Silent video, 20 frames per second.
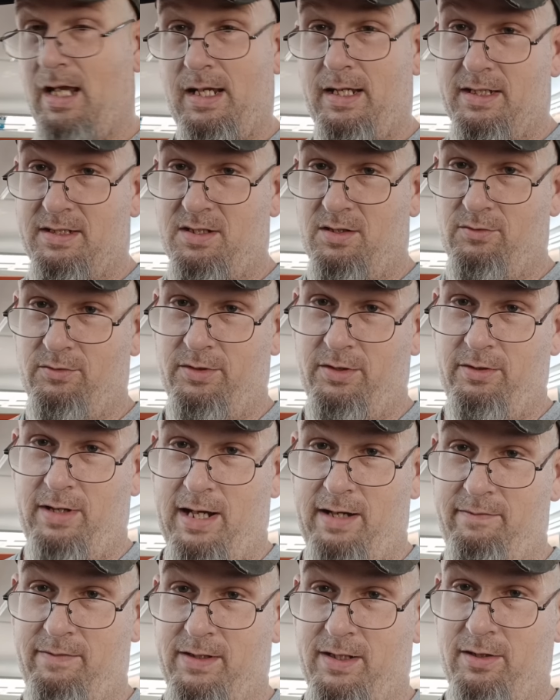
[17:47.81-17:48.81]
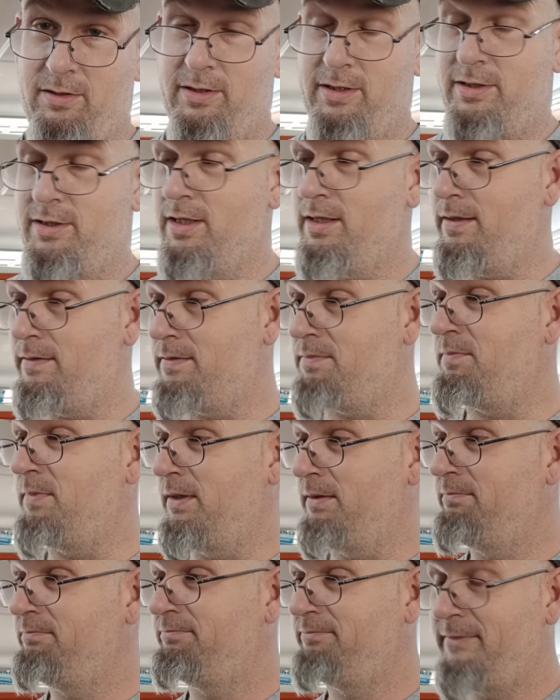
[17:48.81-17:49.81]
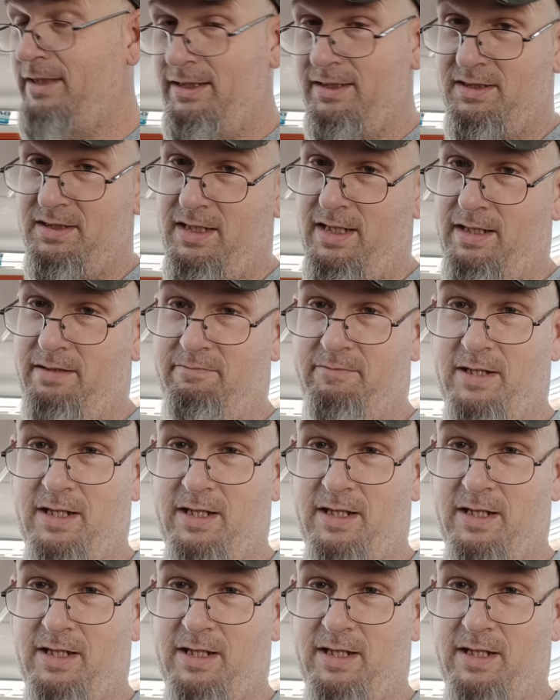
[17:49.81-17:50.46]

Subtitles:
It's not going to do heavy duty jobs, but like I said,